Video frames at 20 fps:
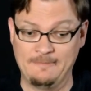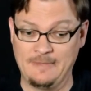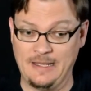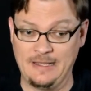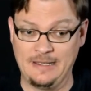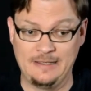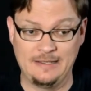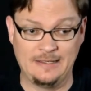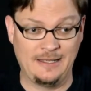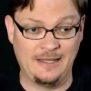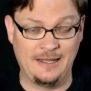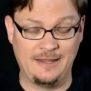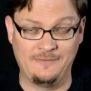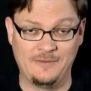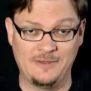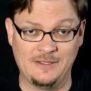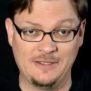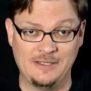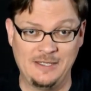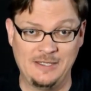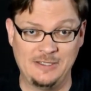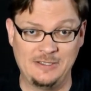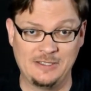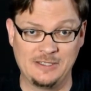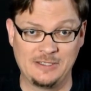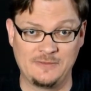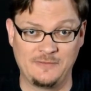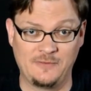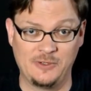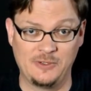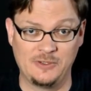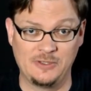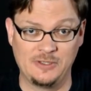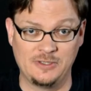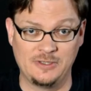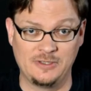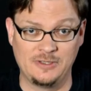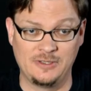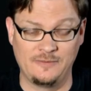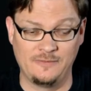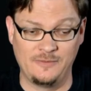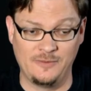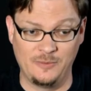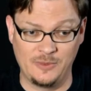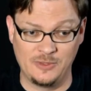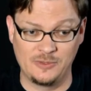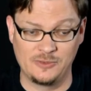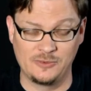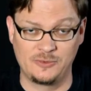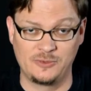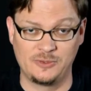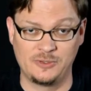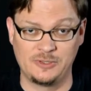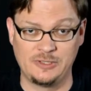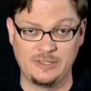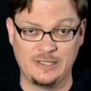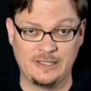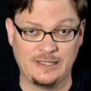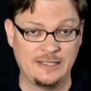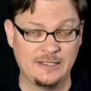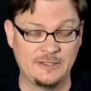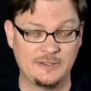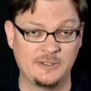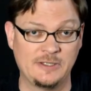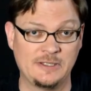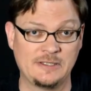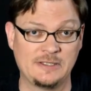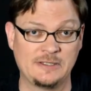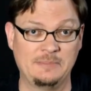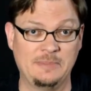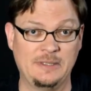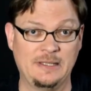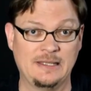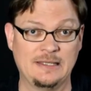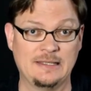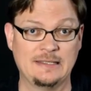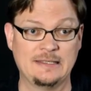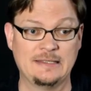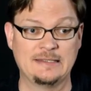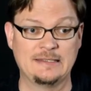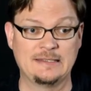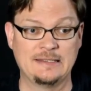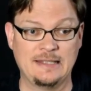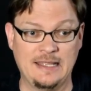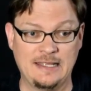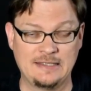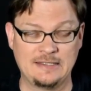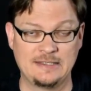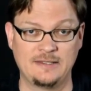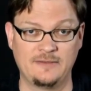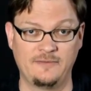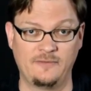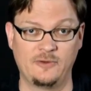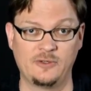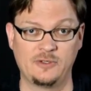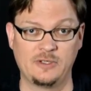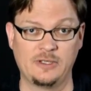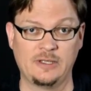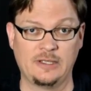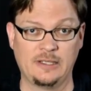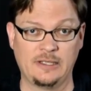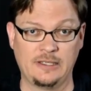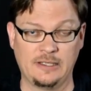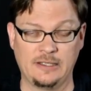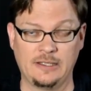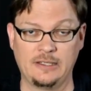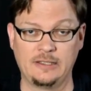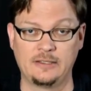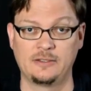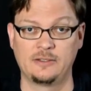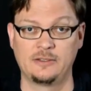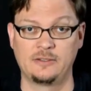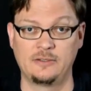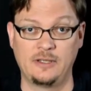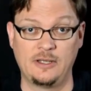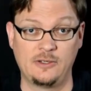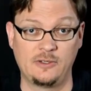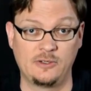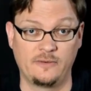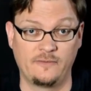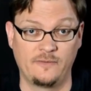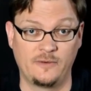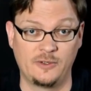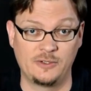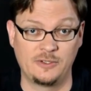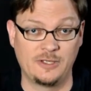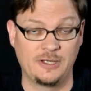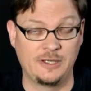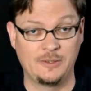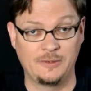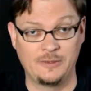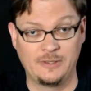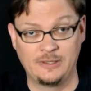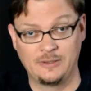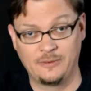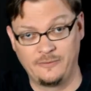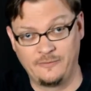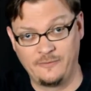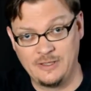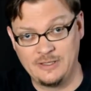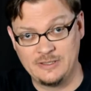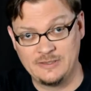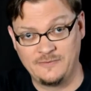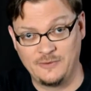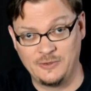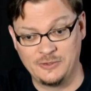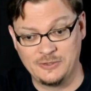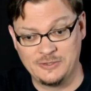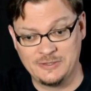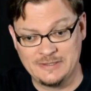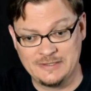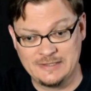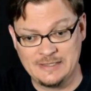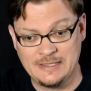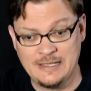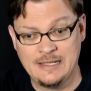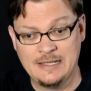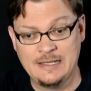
I have the THX version of the original trilogy on Laserdisc because that's the version I like. I like the theatrical version. I don't like the revised versions.